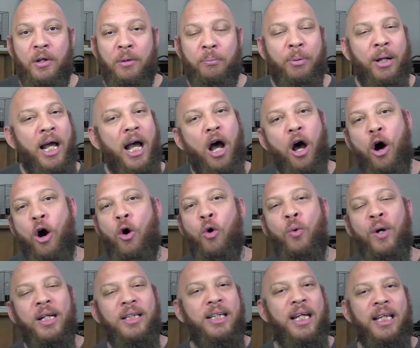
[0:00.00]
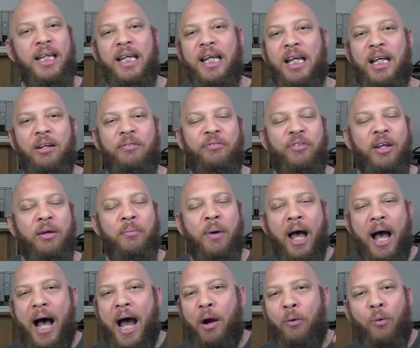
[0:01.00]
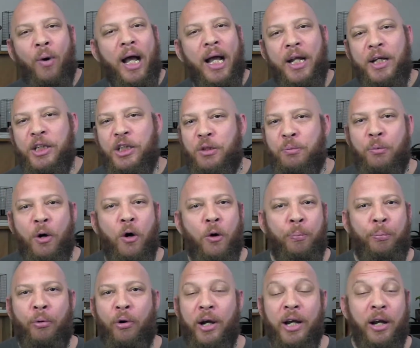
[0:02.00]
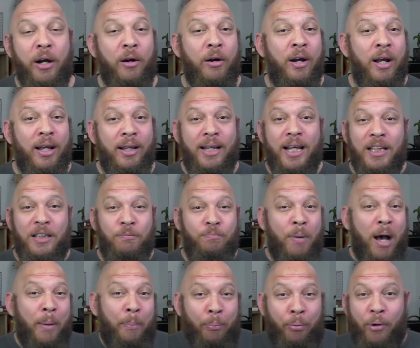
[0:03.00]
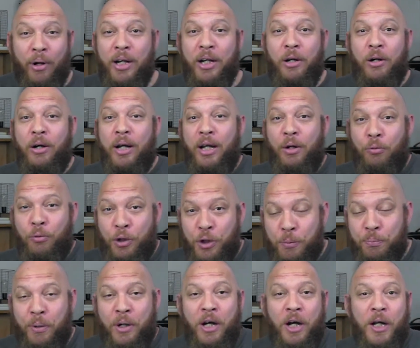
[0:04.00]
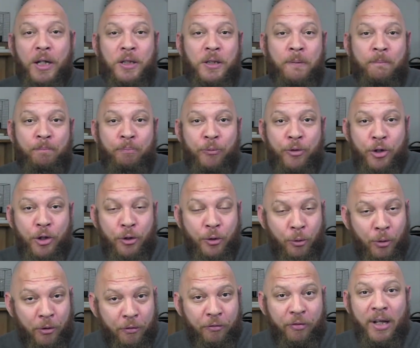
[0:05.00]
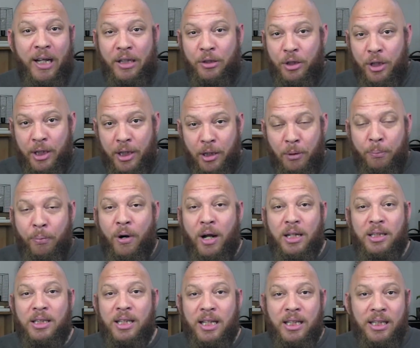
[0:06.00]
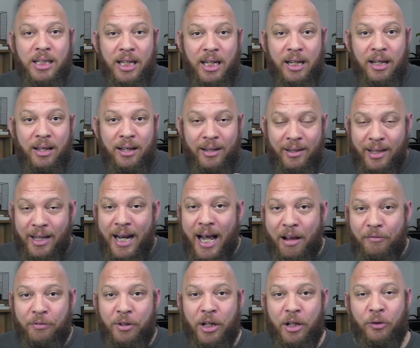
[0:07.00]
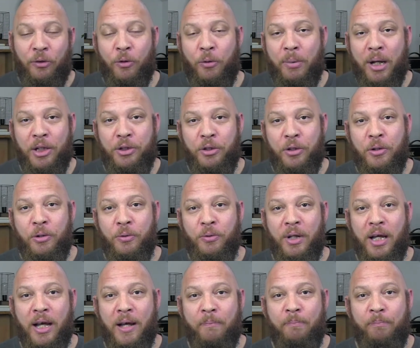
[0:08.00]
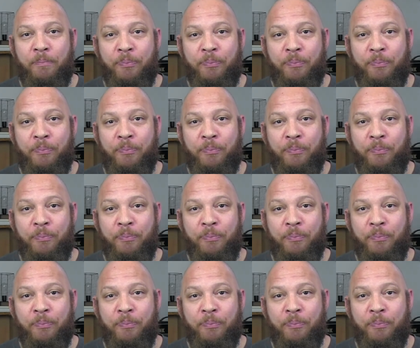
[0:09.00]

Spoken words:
But I always, at the end of them, I write a small prayer that's my prayer in response to the reflection and the processing that I've done through my journal time.